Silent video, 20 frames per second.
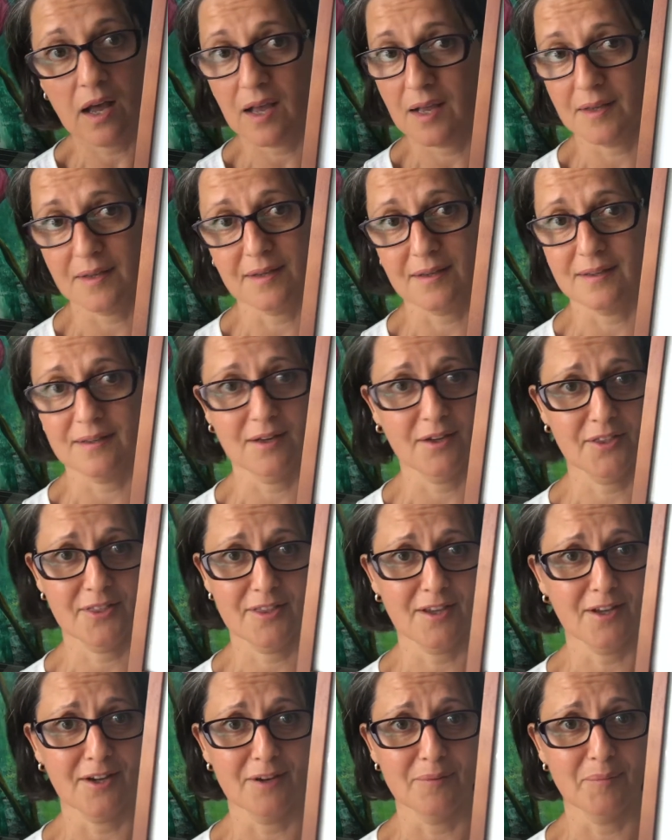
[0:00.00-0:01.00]
and I
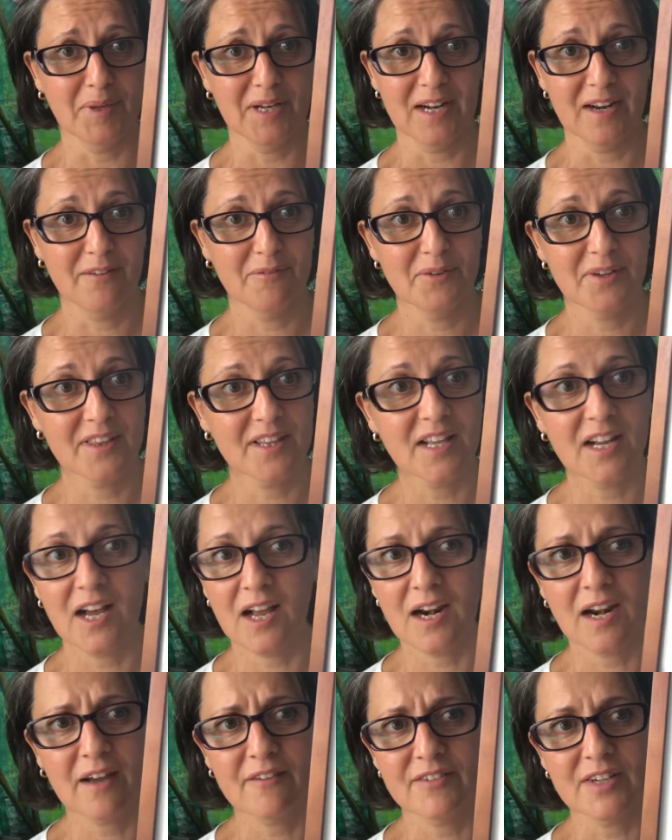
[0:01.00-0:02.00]
think I'm in love with it. I
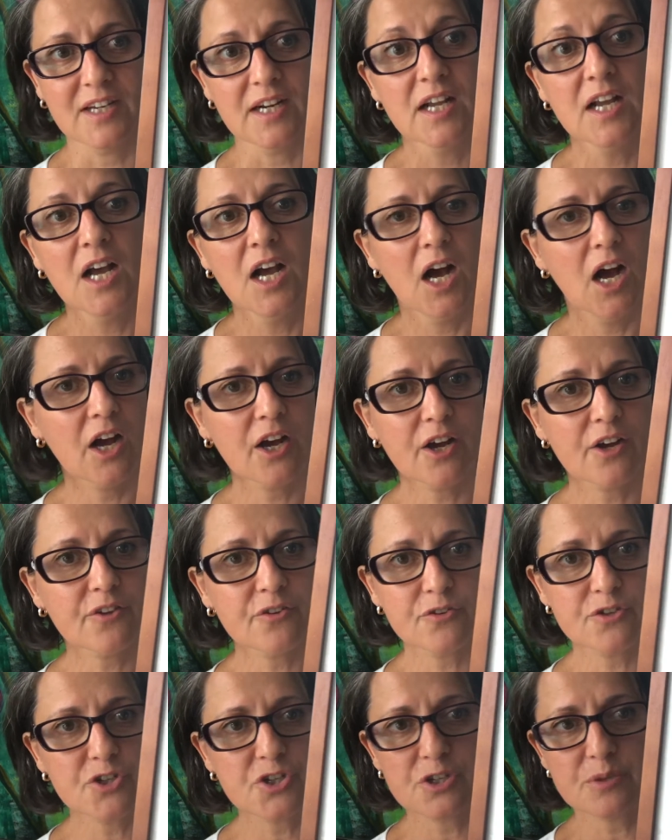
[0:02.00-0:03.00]
love it. I go
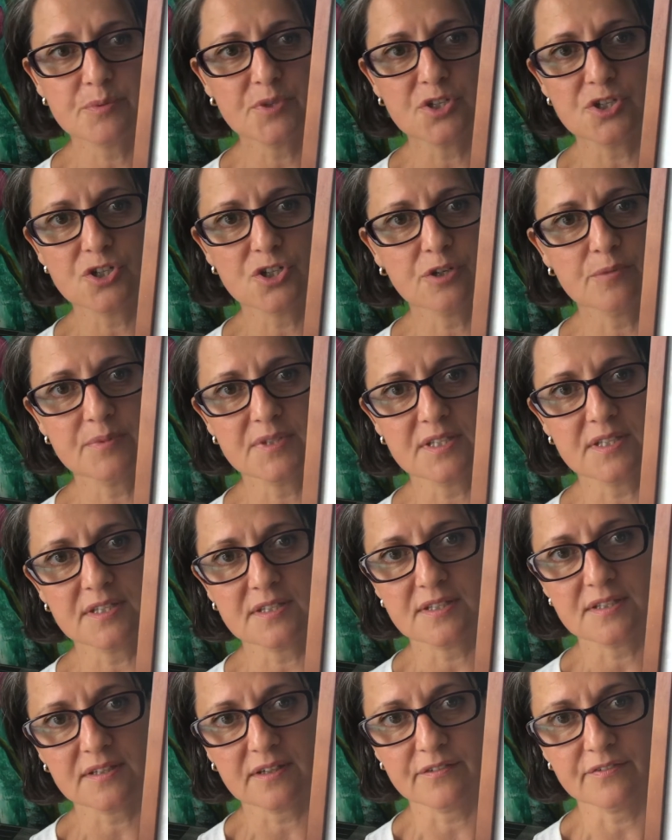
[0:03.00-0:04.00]
through tubes and tubes of
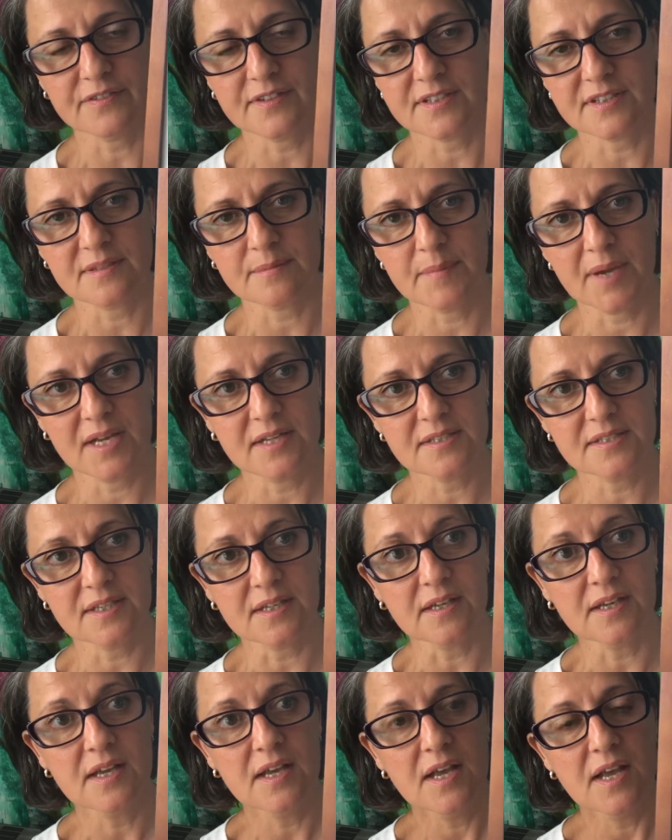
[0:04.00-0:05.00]
this stuff. It's
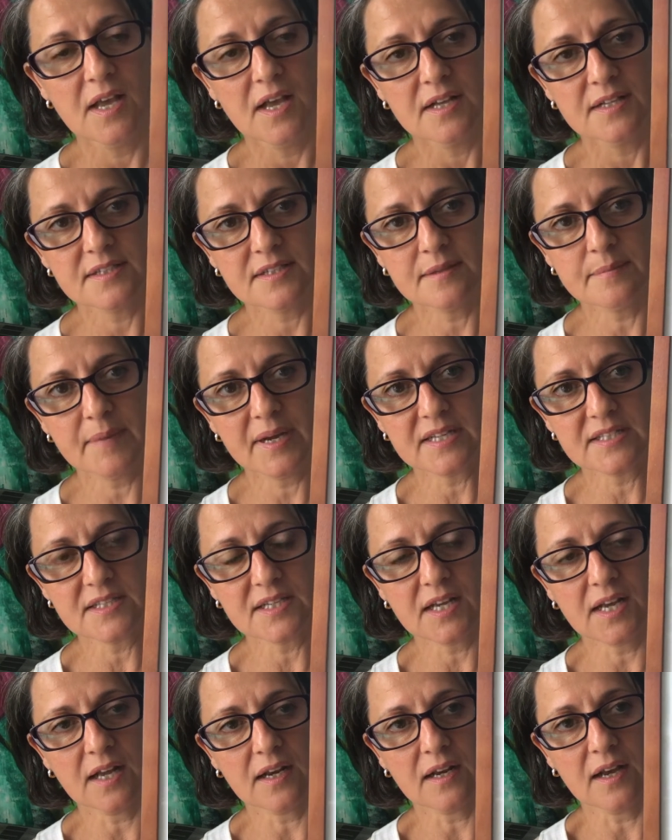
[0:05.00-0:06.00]
amazing. It's an
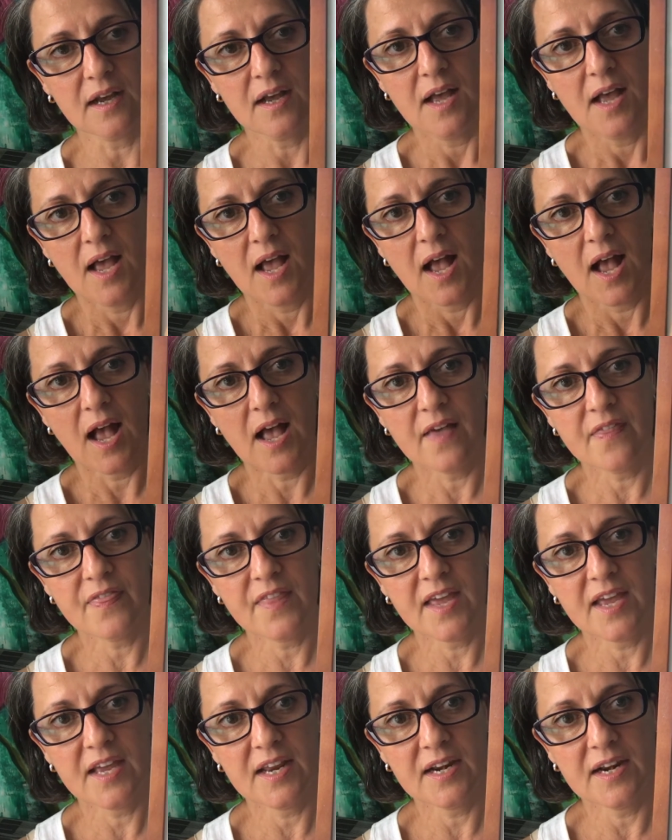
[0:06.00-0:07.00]
amazing colour. And
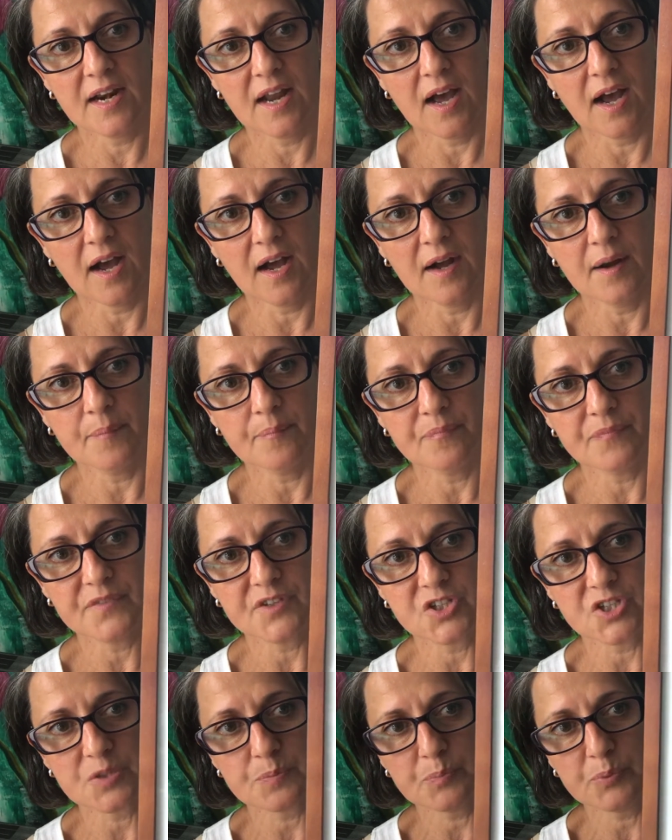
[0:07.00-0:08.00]
then
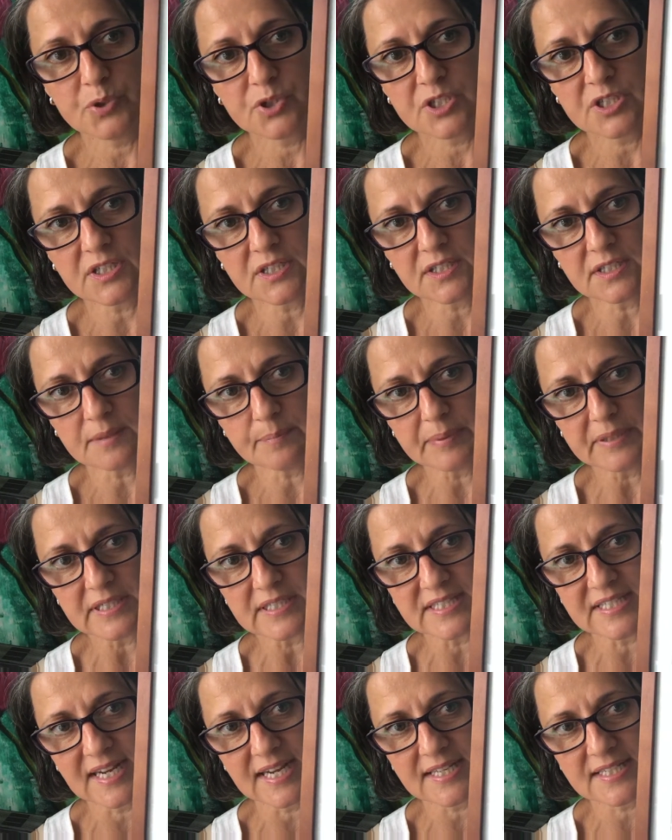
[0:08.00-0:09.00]
just put a little bit of
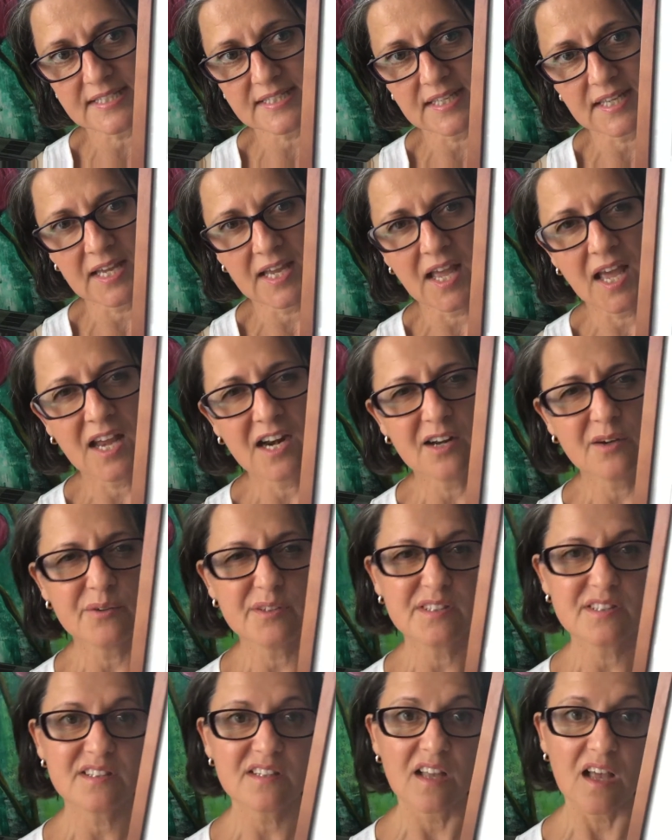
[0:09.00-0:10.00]
text there, and I
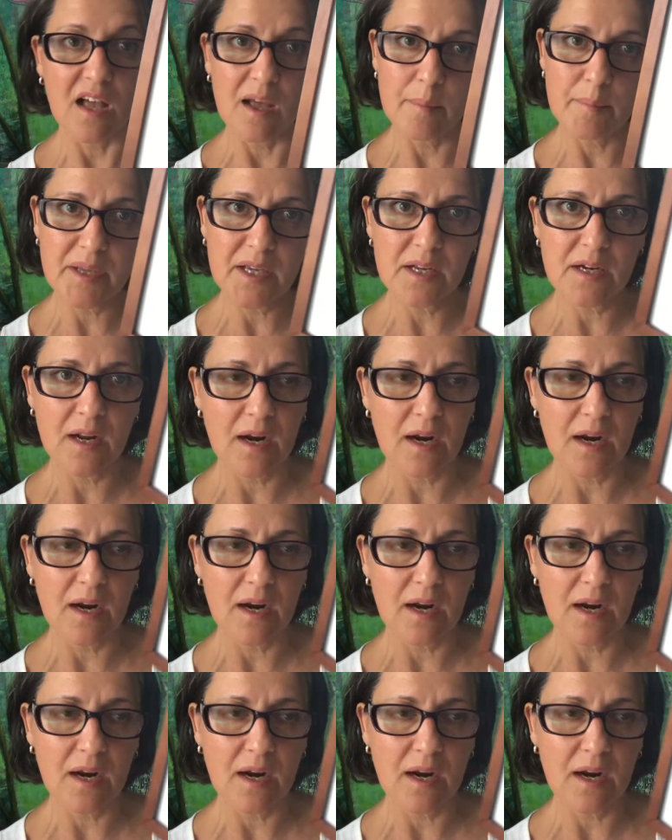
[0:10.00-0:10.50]
was umming and